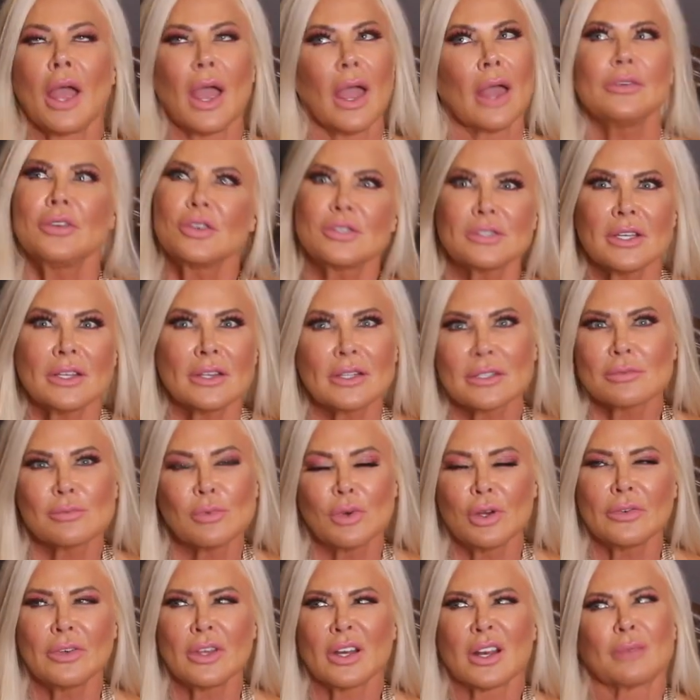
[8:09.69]
have you seen this
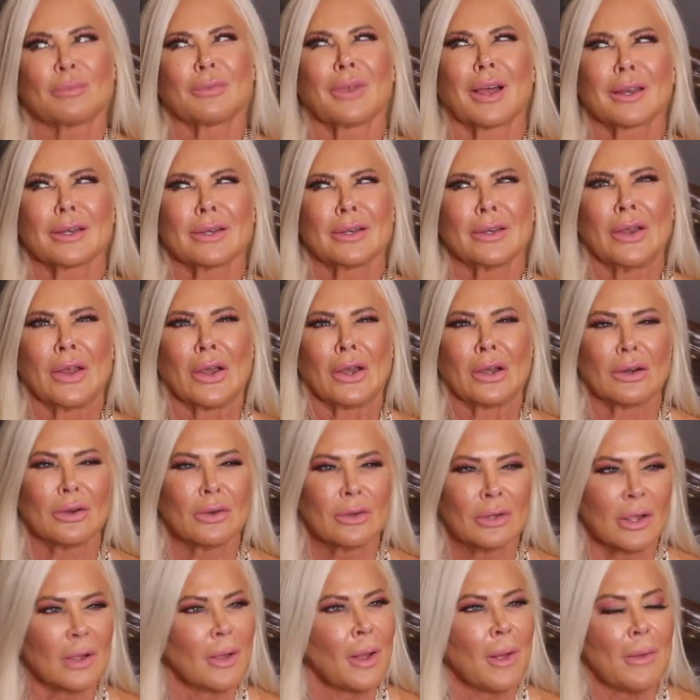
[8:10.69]
movie? And I'm like,
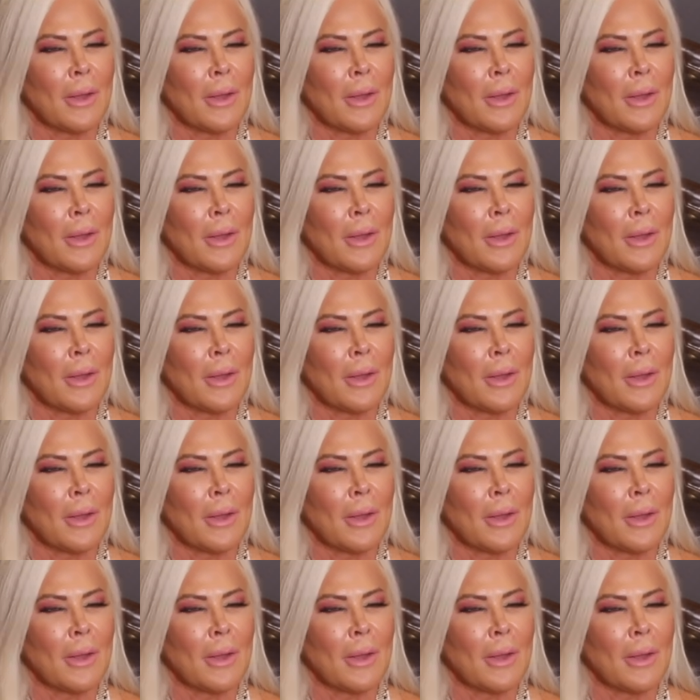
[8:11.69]
no.